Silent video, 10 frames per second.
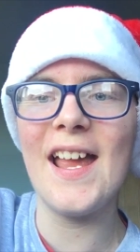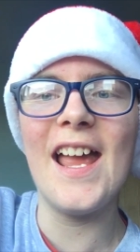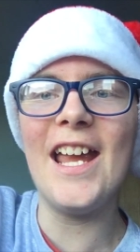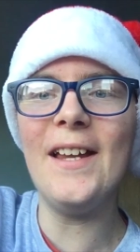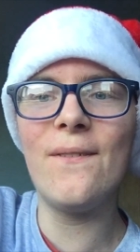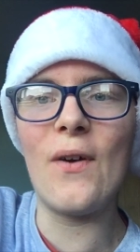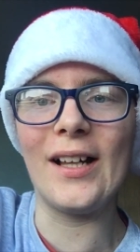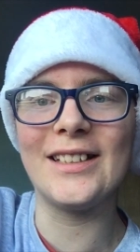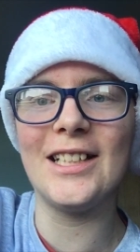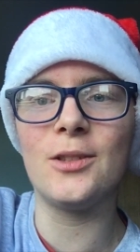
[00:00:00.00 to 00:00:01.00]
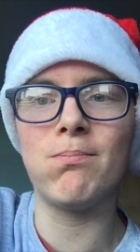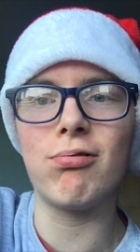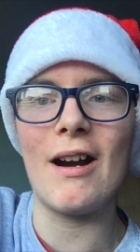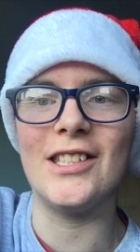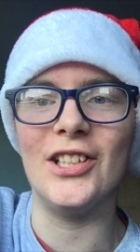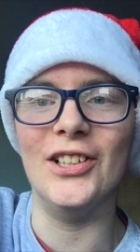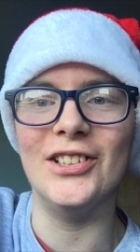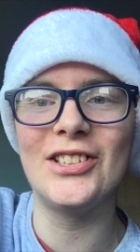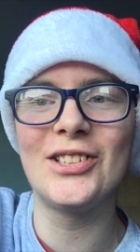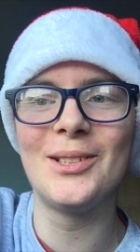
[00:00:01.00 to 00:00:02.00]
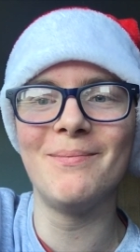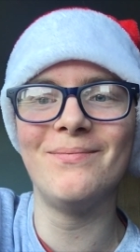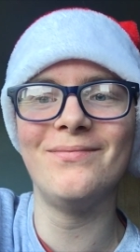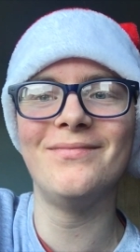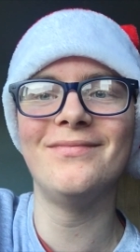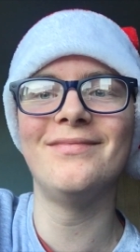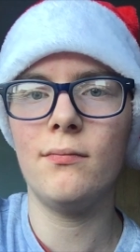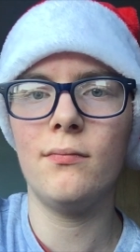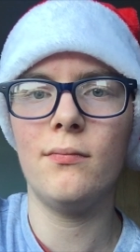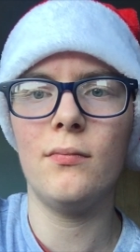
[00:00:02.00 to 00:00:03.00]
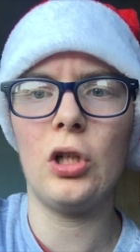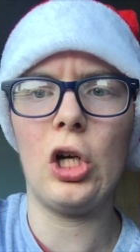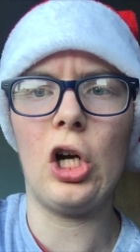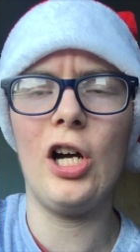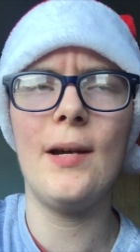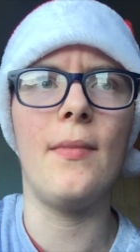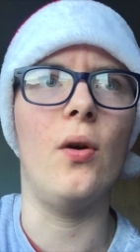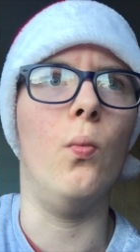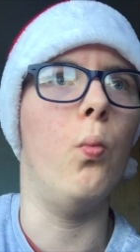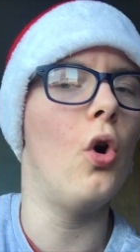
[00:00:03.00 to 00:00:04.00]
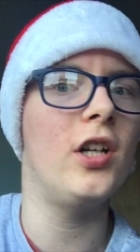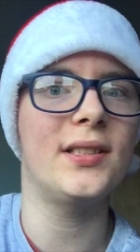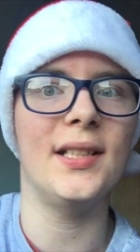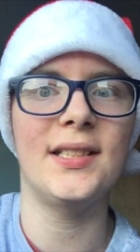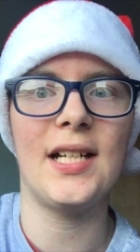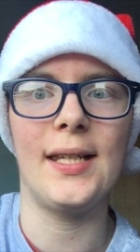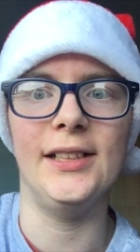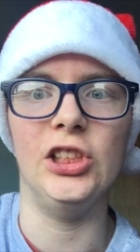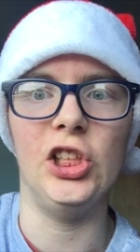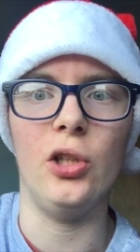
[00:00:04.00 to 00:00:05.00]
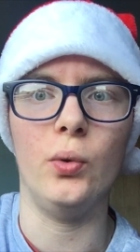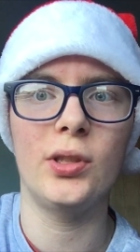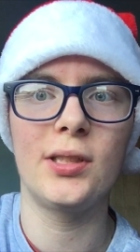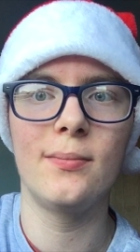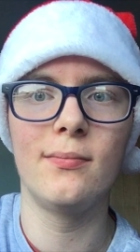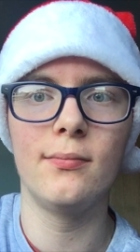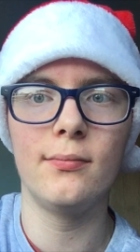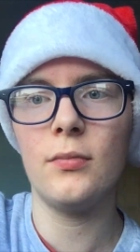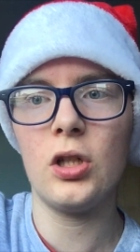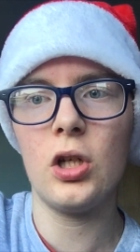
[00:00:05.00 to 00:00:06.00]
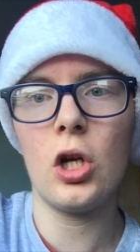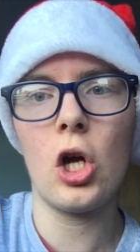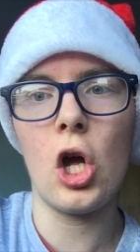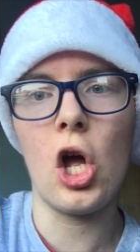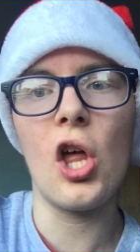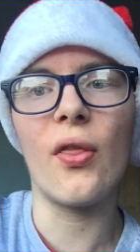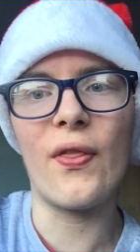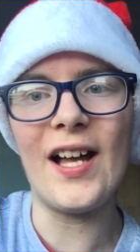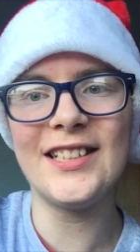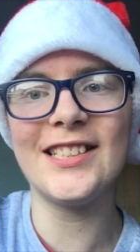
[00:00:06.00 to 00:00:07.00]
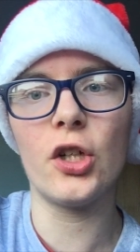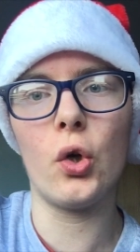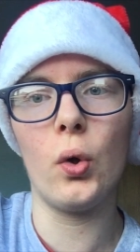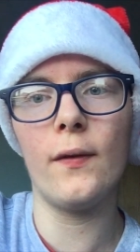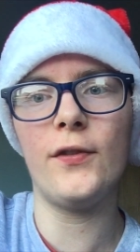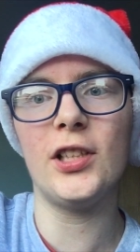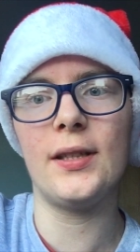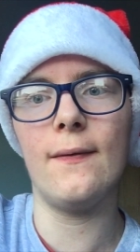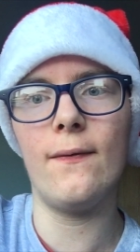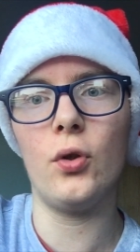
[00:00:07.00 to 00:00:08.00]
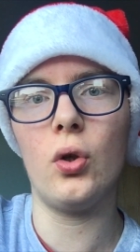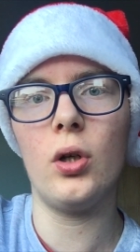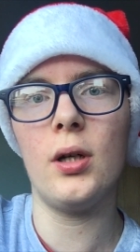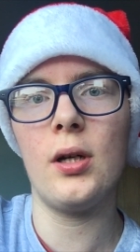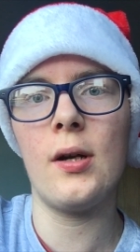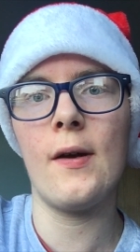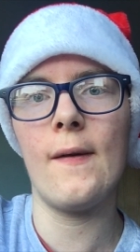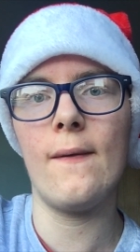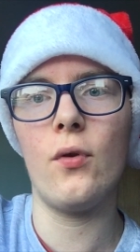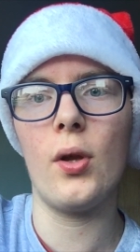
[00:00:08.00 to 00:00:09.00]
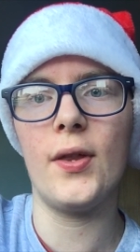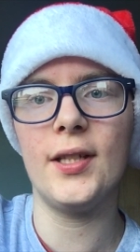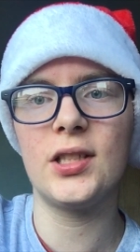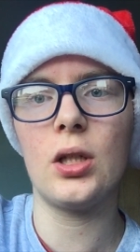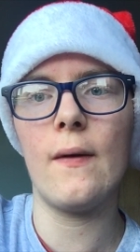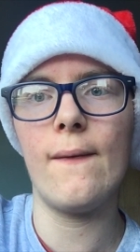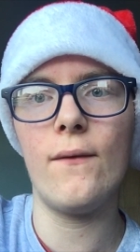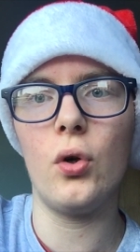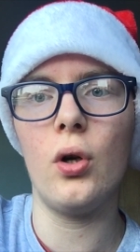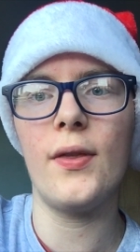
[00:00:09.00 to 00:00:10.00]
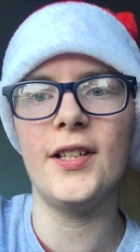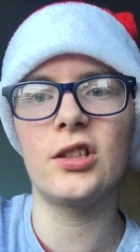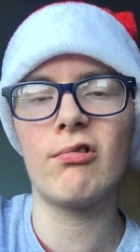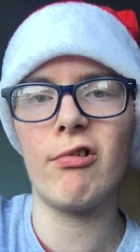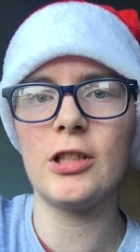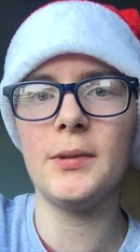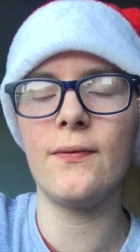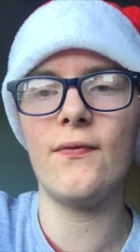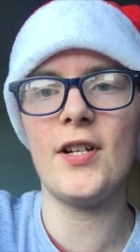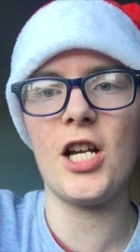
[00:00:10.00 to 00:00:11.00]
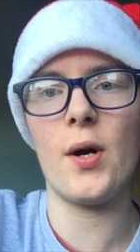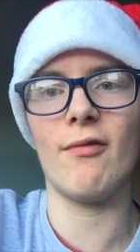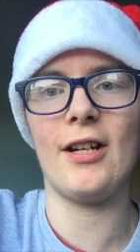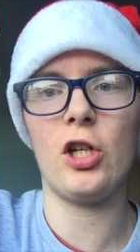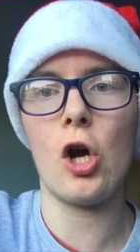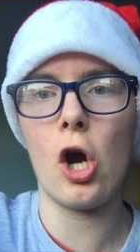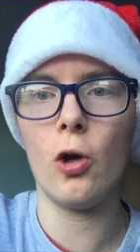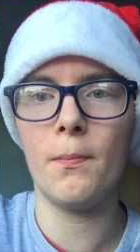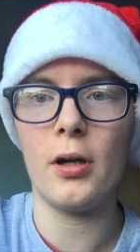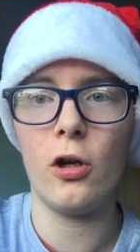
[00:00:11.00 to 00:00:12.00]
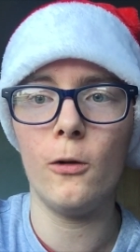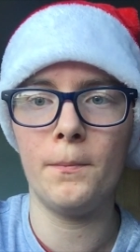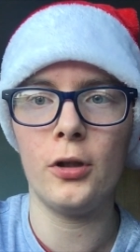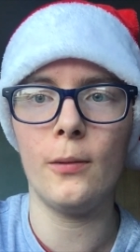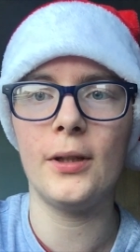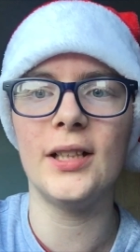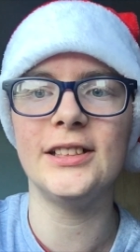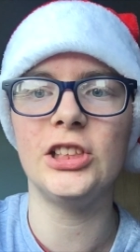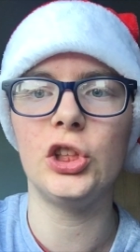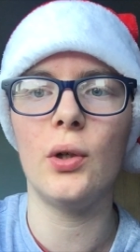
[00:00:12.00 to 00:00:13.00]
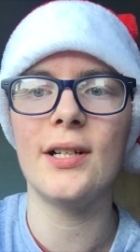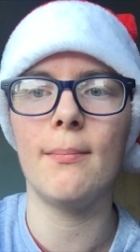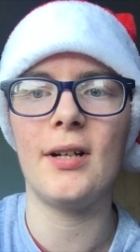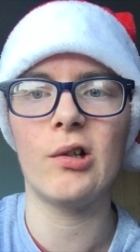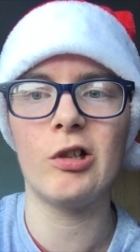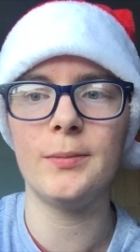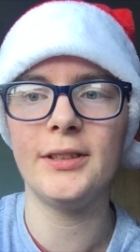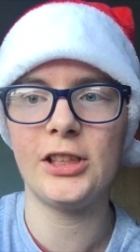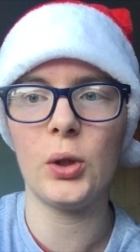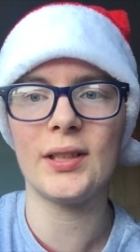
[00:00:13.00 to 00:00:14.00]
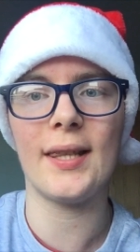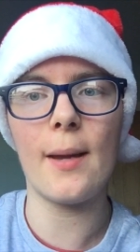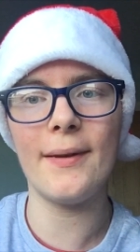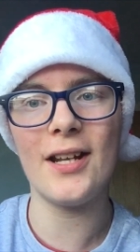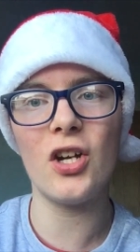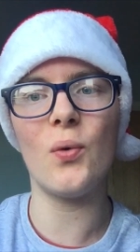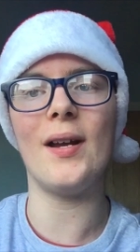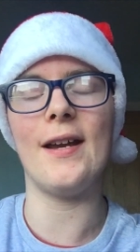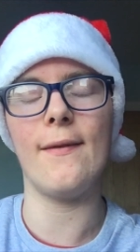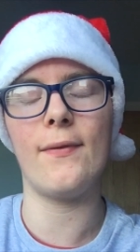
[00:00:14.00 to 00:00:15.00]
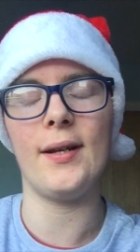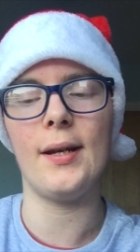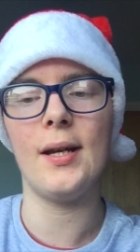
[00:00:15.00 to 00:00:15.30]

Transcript: He felt his presence. I am the worst at telling jokes. That is all for for for this for this Christmas video. I really hope hope hope you guys enjoyed my Christmas jokes and let me know if